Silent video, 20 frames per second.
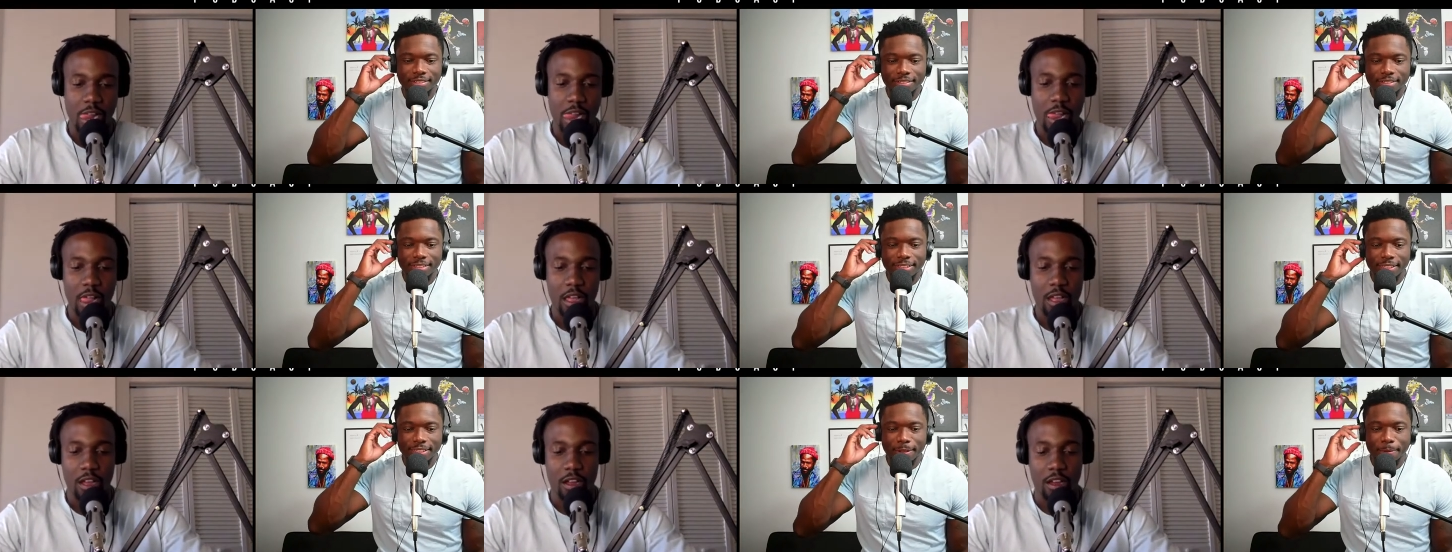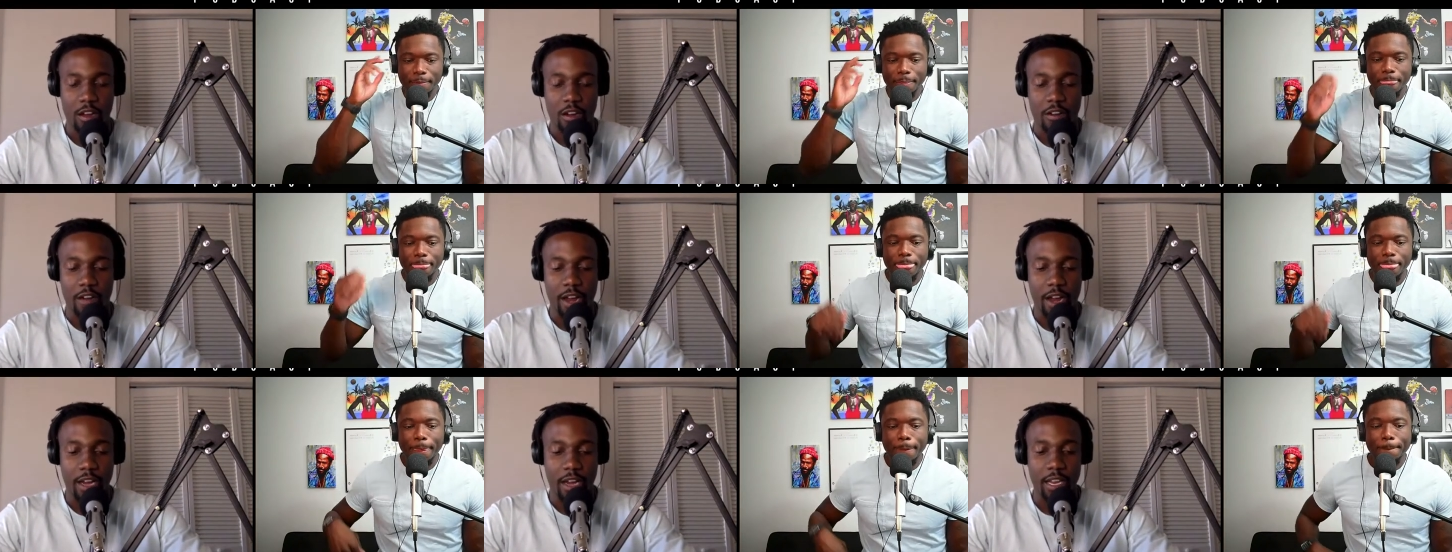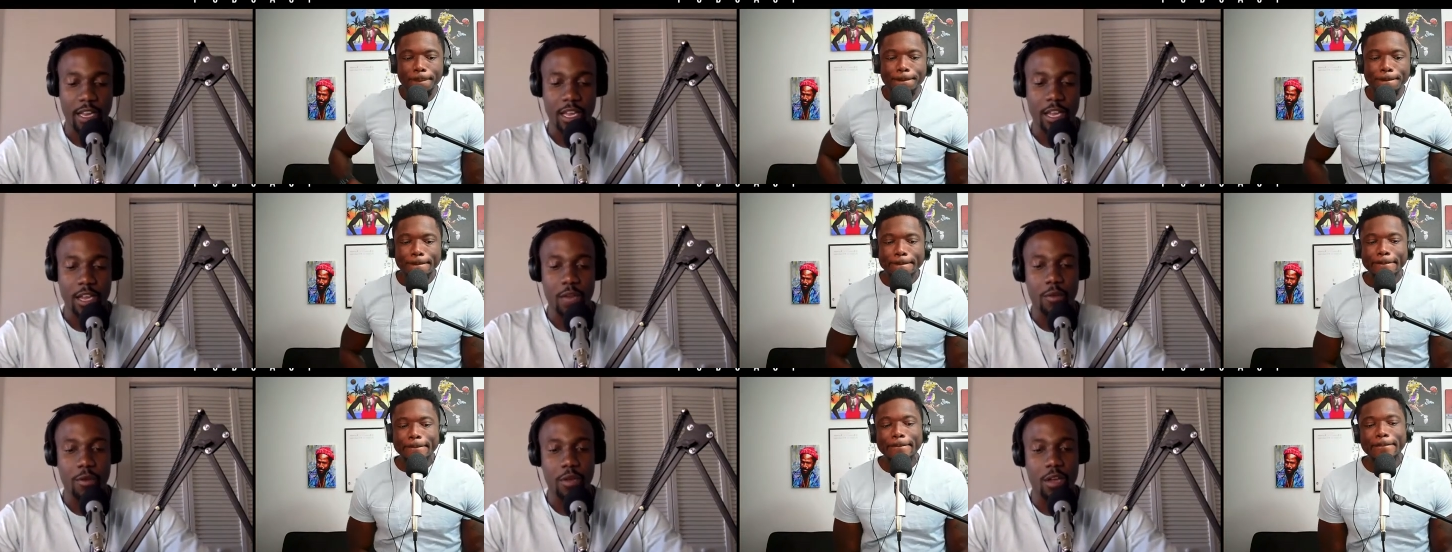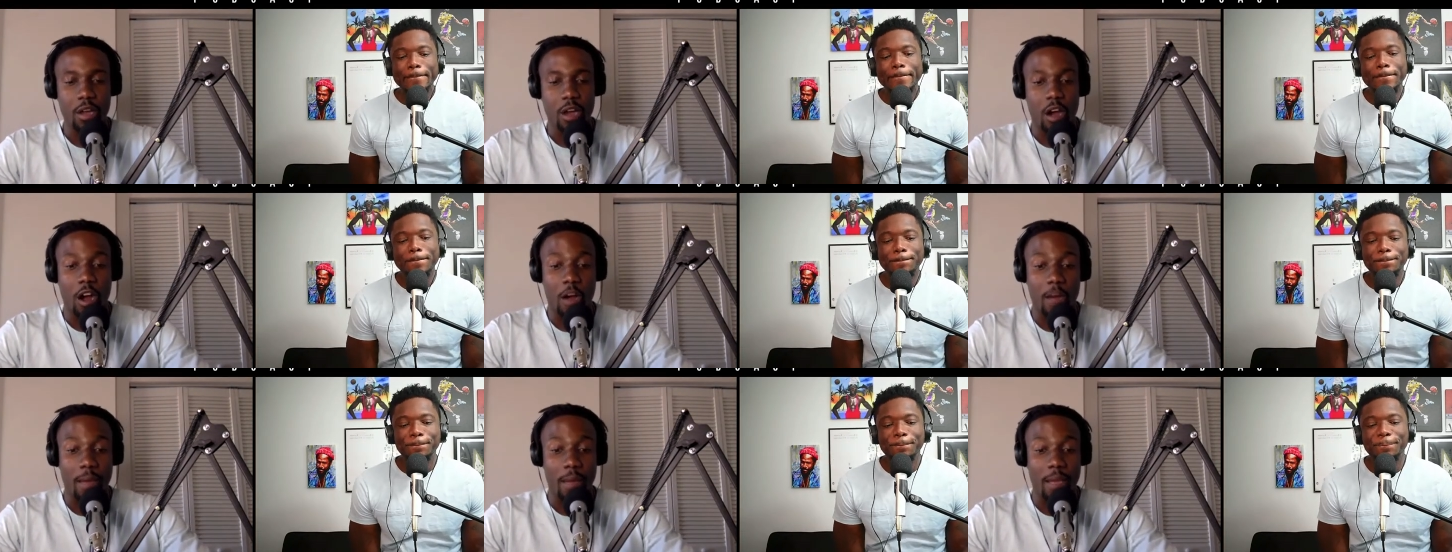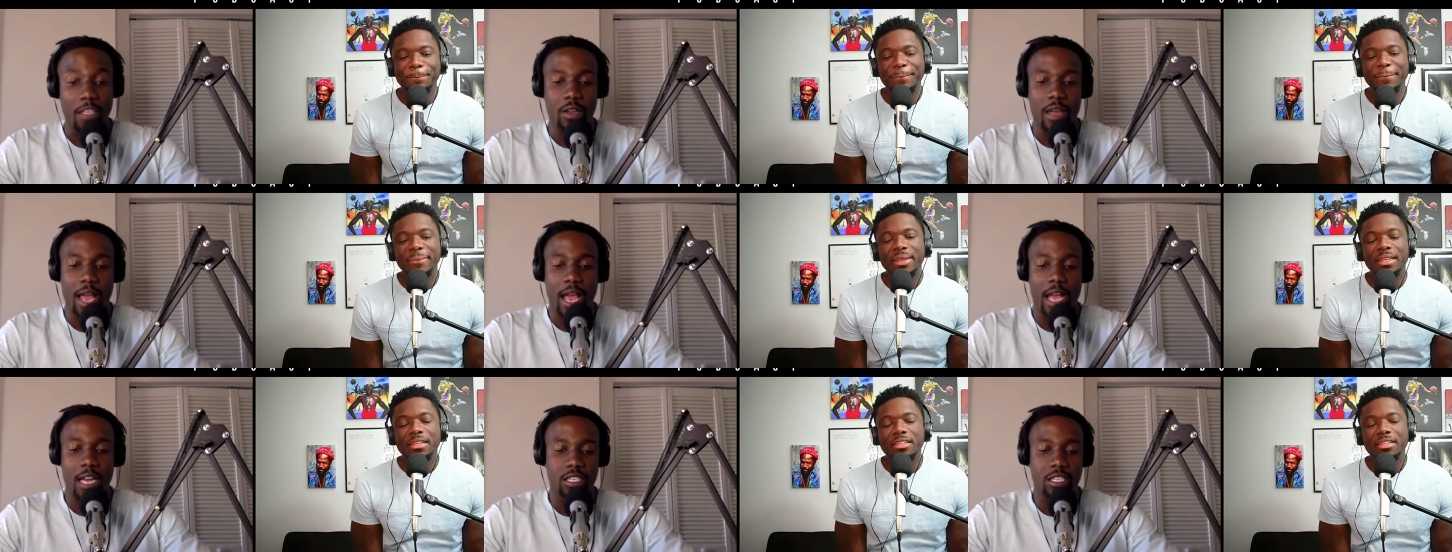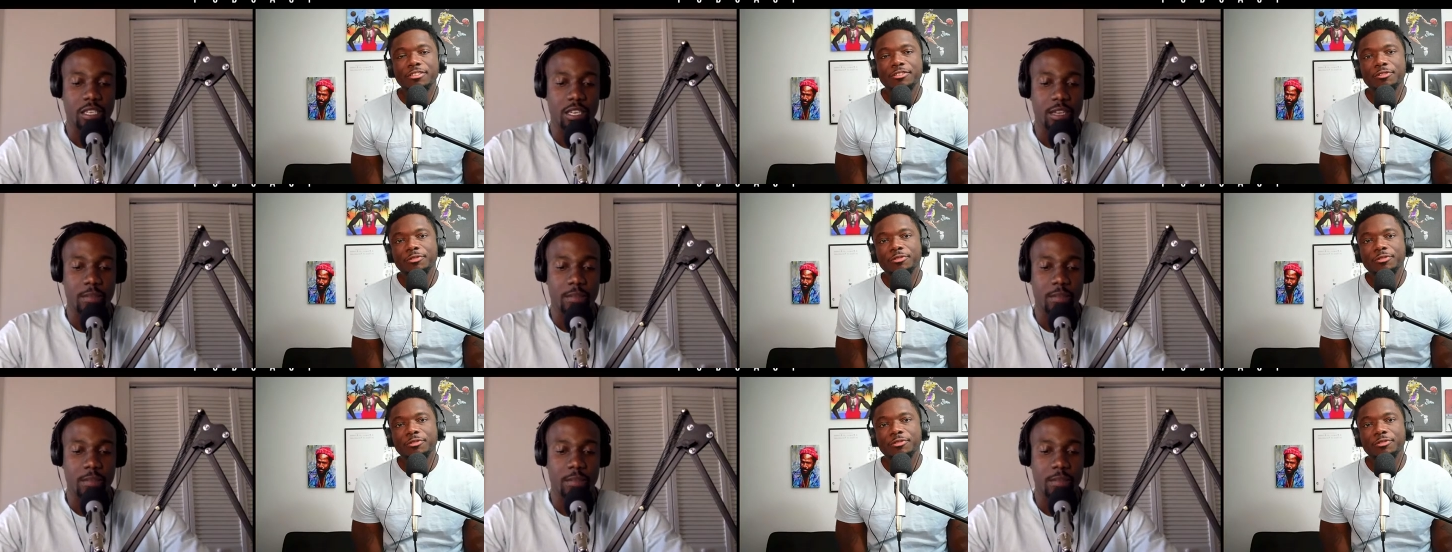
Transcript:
Speaker 1: All right. Here we are, man. So actually,